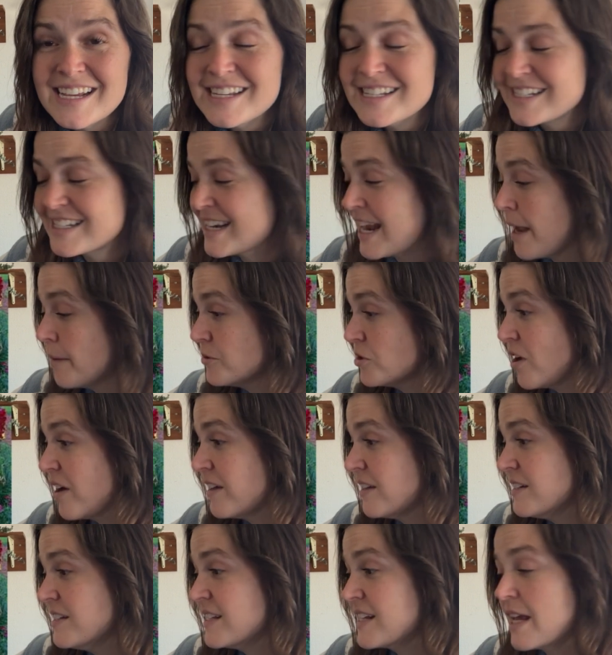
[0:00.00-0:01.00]

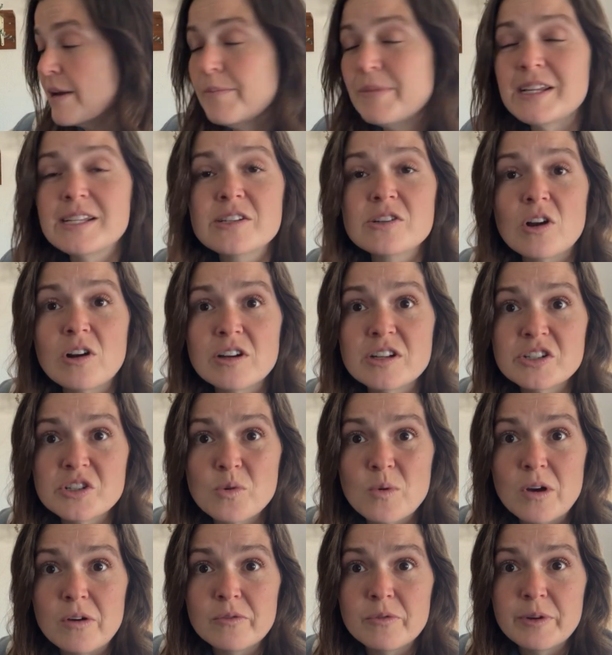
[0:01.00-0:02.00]
Snapdragons can be started
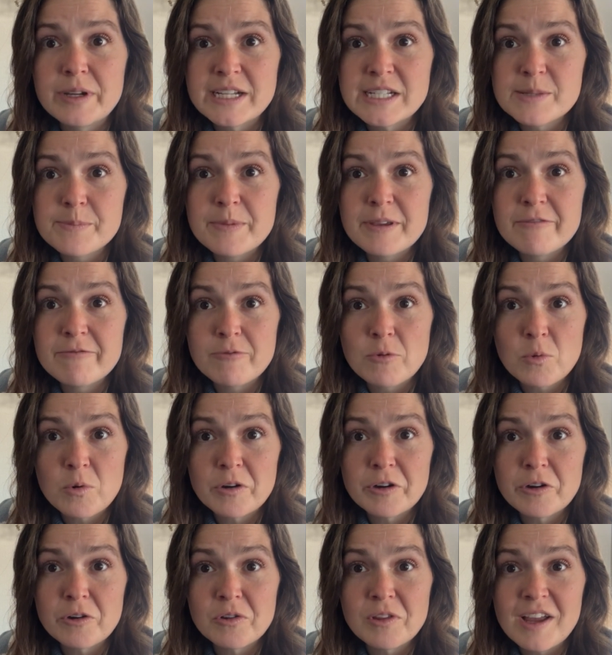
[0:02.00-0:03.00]
12 weeks before
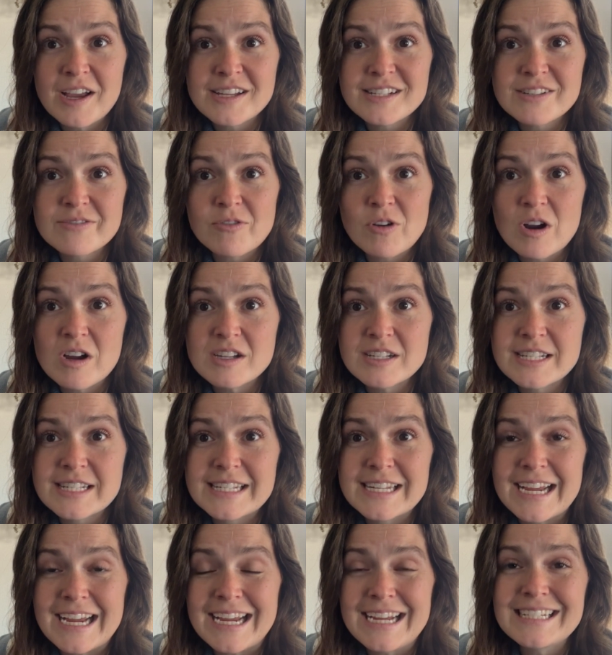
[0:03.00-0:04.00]
your last frost
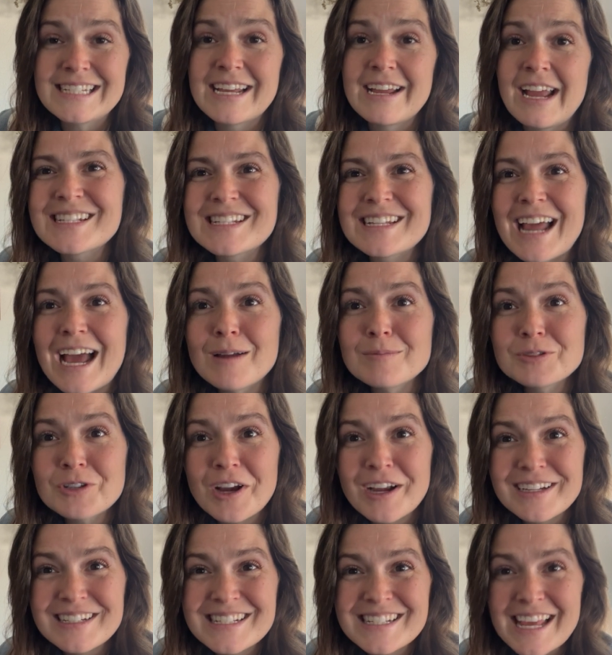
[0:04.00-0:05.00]
date.
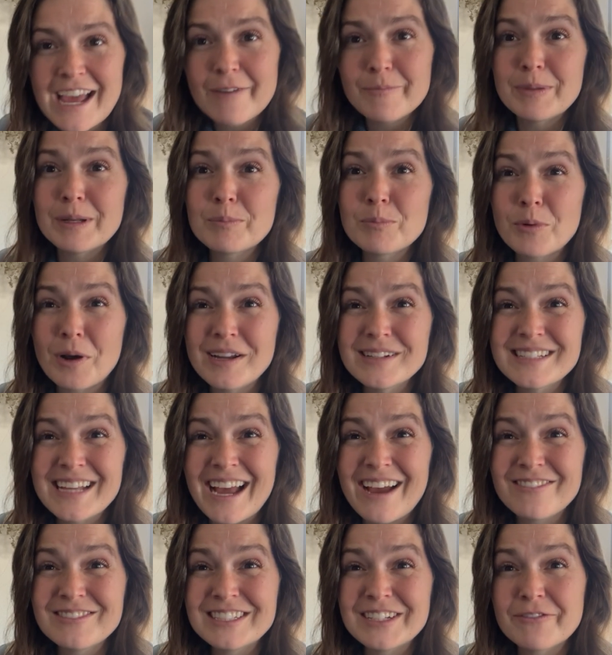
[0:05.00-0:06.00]
Snapdragons have been bred to
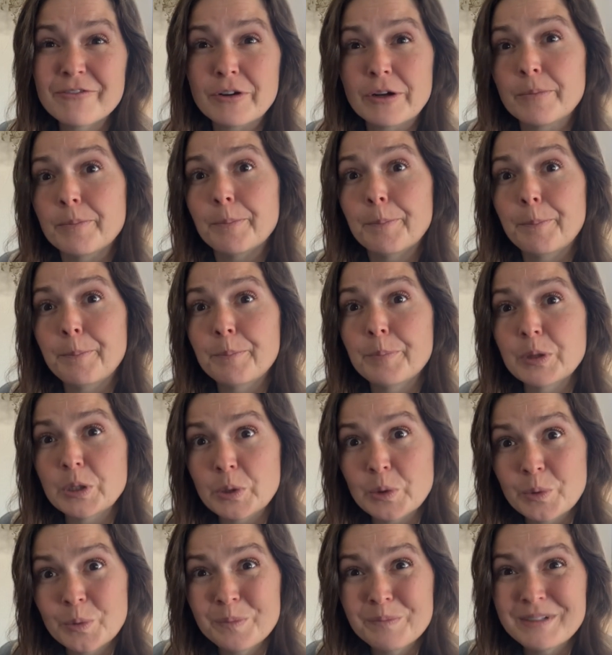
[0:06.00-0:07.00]
have different
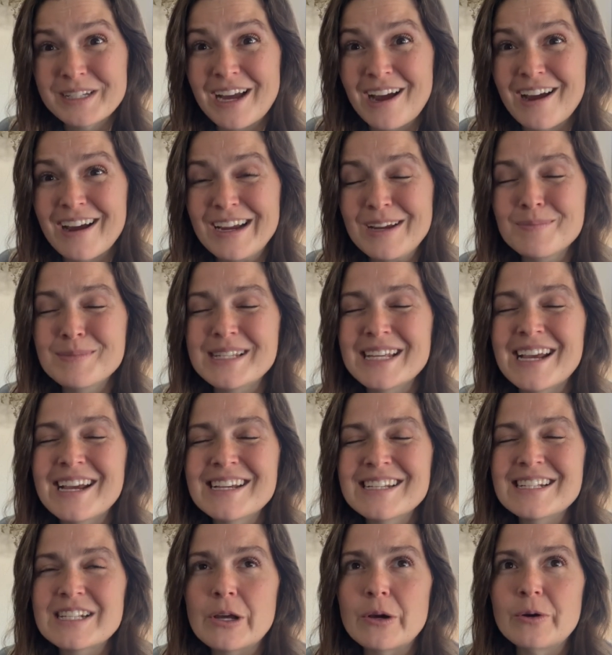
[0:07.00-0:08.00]
bloom times,
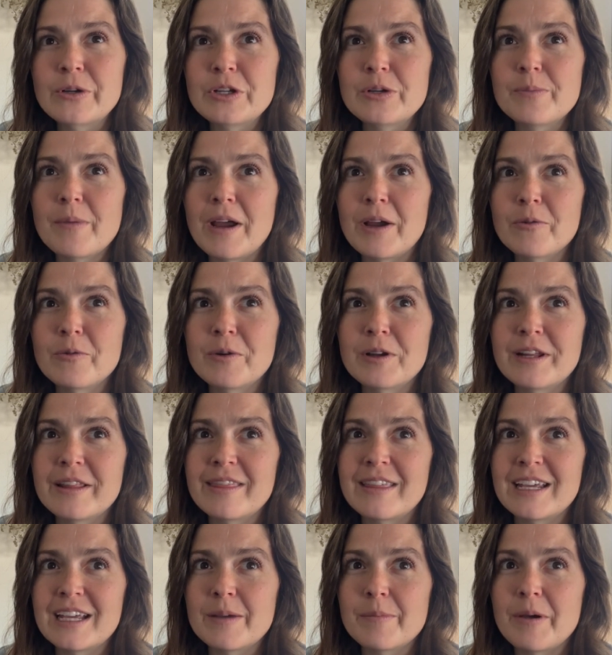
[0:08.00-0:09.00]
so you might want to
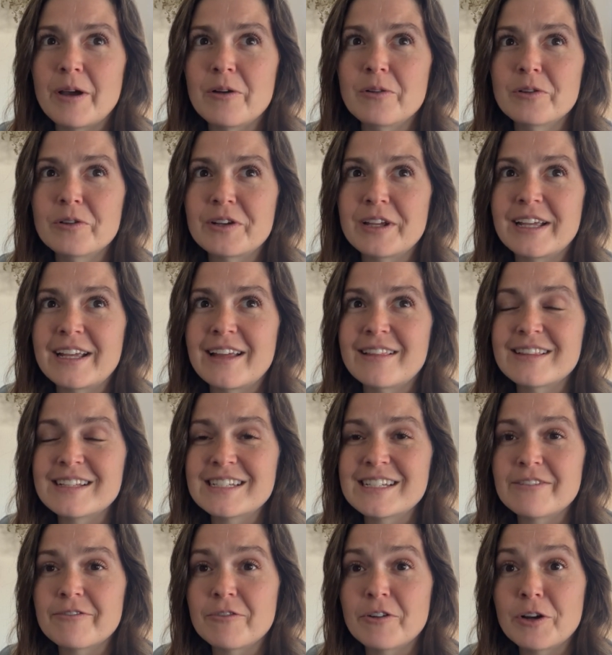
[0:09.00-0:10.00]
think about looking at the
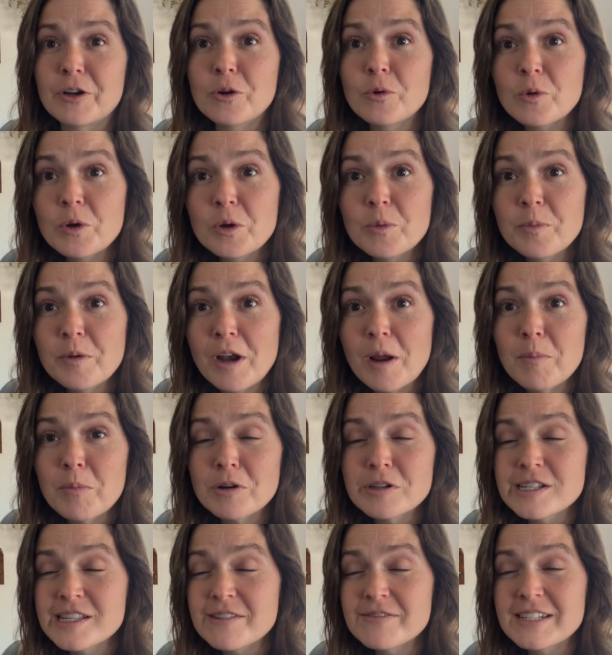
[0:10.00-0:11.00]
different group
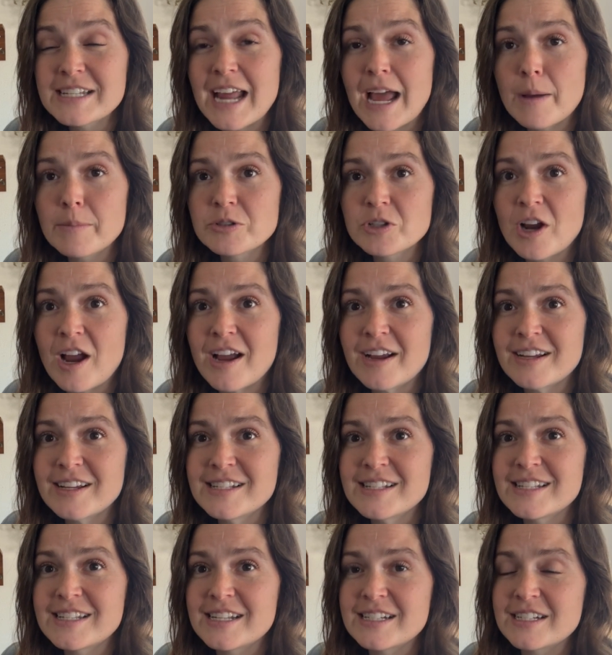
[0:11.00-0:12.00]
numbers of
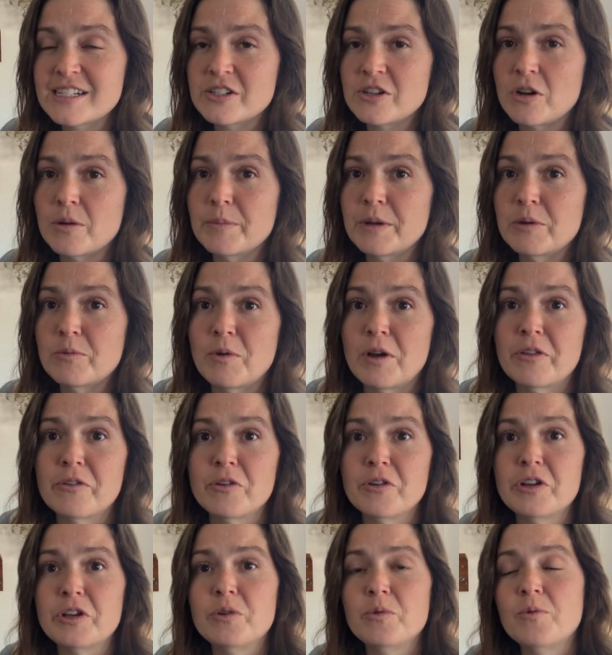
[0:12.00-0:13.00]
snapdragons to determine
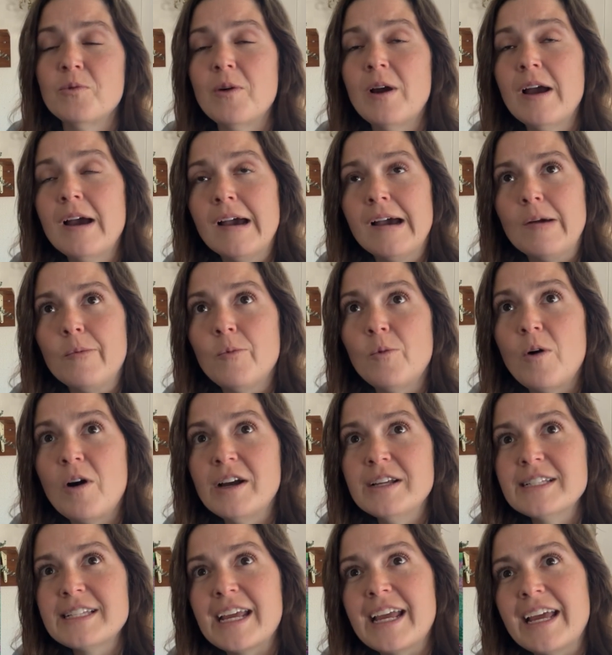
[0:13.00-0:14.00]
whether you
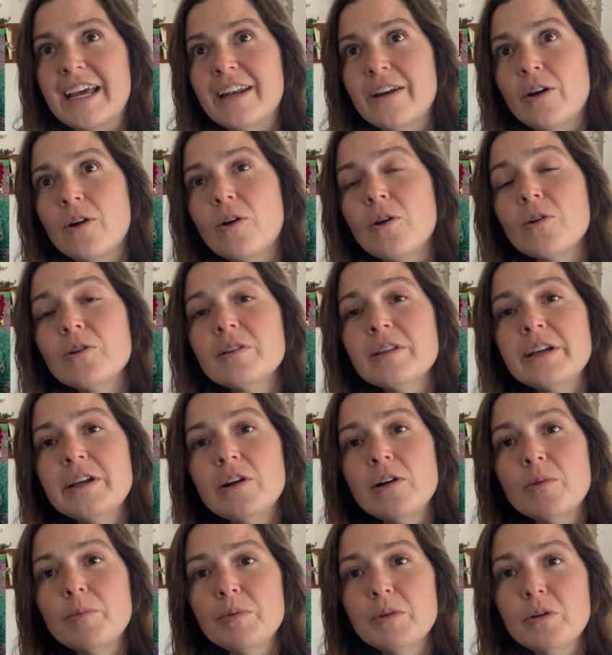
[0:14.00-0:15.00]
want an
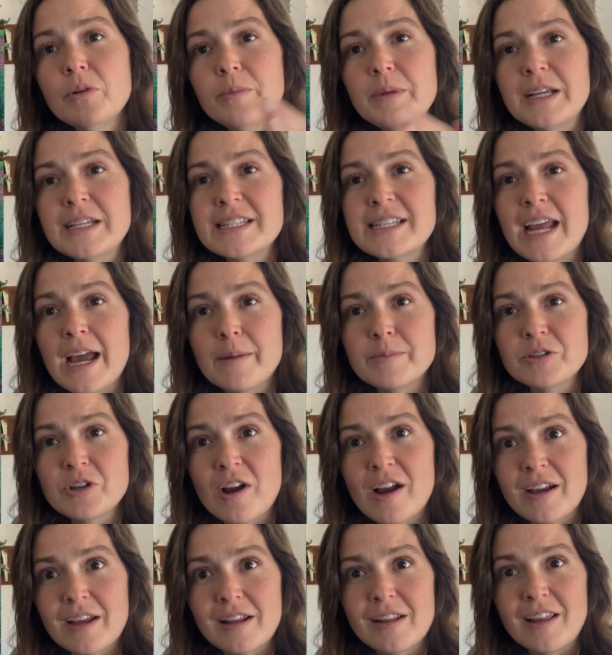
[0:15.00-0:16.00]
earlier blooming
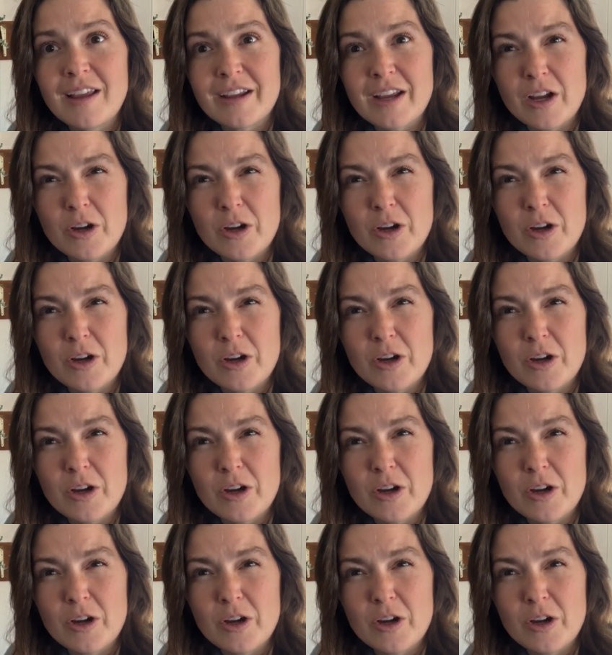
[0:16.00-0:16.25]
snapdragon like a